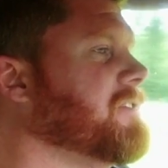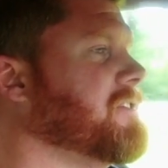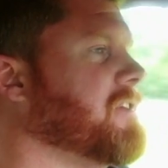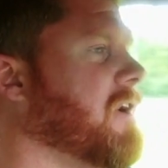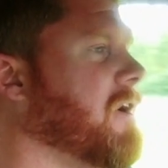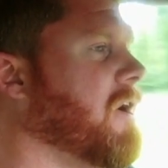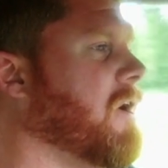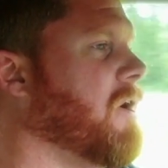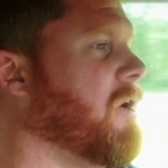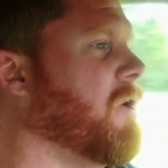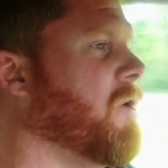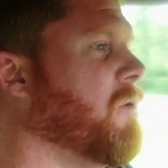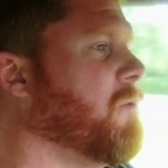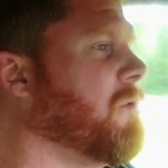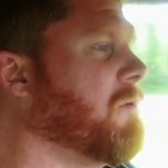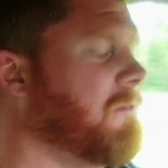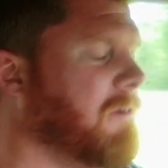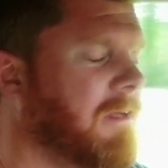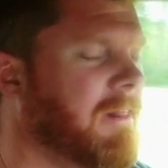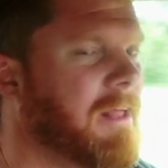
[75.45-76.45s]
So
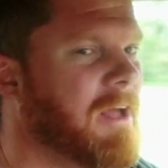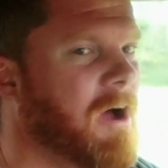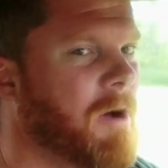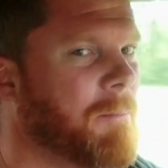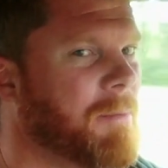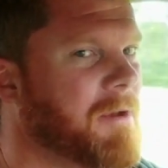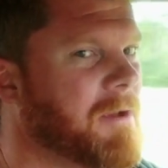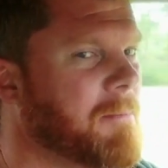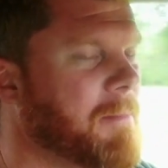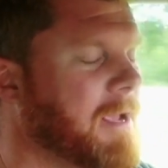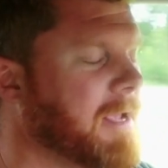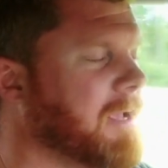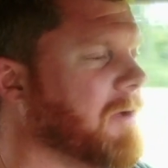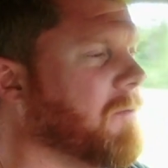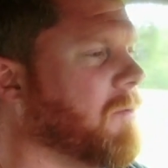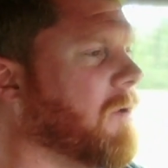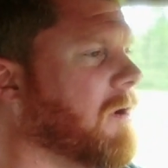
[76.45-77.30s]
we're really hoping to make it